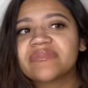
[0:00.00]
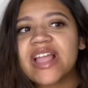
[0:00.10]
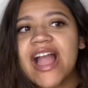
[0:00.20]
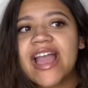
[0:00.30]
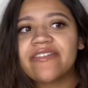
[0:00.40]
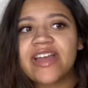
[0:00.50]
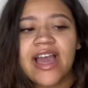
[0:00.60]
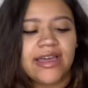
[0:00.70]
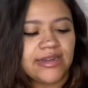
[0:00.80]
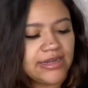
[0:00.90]
I haven't
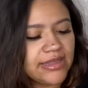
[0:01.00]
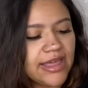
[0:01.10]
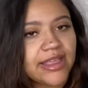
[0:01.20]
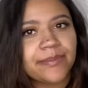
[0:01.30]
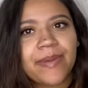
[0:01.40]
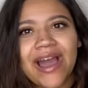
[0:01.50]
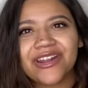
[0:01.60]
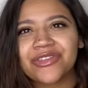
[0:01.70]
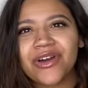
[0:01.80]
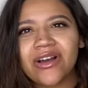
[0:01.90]
had any like
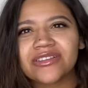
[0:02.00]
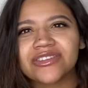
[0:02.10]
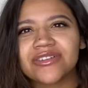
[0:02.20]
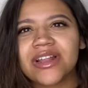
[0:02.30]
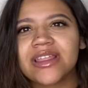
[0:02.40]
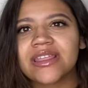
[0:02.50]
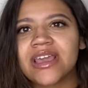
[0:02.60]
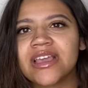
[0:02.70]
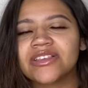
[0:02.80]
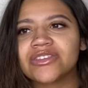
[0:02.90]
bad thoughts or
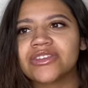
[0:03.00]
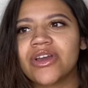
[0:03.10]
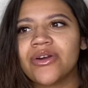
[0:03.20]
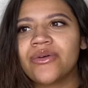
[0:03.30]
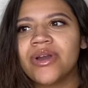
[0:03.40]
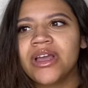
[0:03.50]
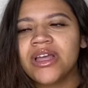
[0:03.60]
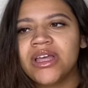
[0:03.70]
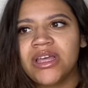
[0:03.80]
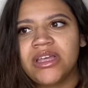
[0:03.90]
anything, so
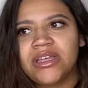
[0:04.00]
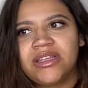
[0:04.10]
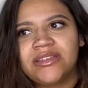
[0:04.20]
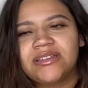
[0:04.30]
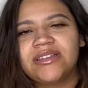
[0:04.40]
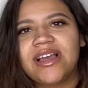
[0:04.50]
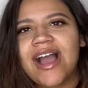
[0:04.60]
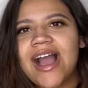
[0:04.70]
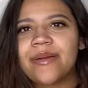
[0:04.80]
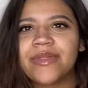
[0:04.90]

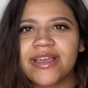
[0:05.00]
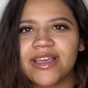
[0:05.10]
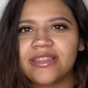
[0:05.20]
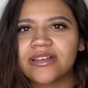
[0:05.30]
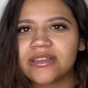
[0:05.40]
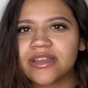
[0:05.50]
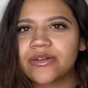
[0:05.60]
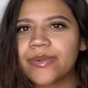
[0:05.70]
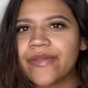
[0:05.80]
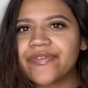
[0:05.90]
I'm like in the
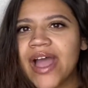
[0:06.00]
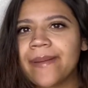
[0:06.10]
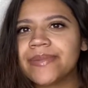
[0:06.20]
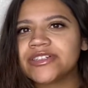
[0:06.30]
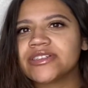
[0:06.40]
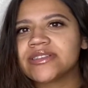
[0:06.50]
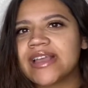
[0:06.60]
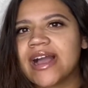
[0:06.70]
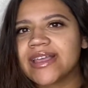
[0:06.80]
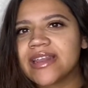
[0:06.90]
clear about that. But just,
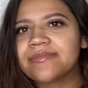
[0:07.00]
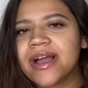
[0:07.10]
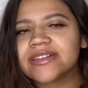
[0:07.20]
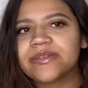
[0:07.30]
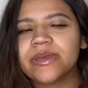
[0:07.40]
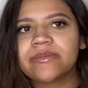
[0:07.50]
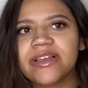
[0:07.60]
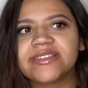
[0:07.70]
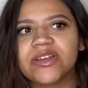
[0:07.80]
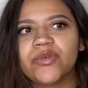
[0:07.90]
yeah, getting back to being
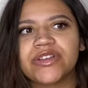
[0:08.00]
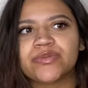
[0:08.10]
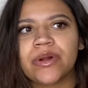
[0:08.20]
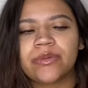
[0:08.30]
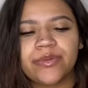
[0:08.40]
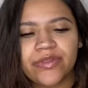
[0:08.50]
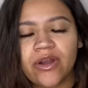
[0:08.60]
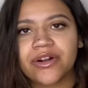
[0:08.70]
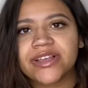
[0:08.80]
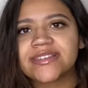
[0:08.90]
myself has probably been the
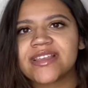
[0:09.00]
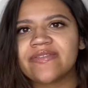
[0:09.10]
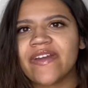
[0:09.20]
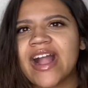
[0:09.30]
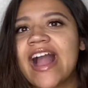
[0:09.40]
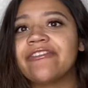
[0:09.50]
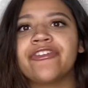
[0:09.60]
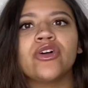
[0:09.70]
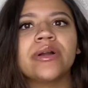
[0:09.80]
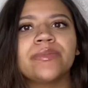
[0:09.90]
hardest, and like I
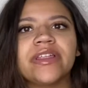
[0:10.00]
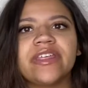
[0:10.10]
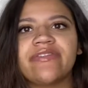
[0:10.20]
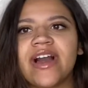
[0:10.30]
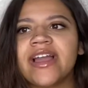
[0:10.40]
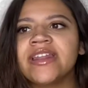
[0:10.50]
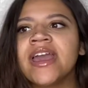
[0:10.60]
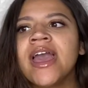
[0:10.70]
feel completely fine,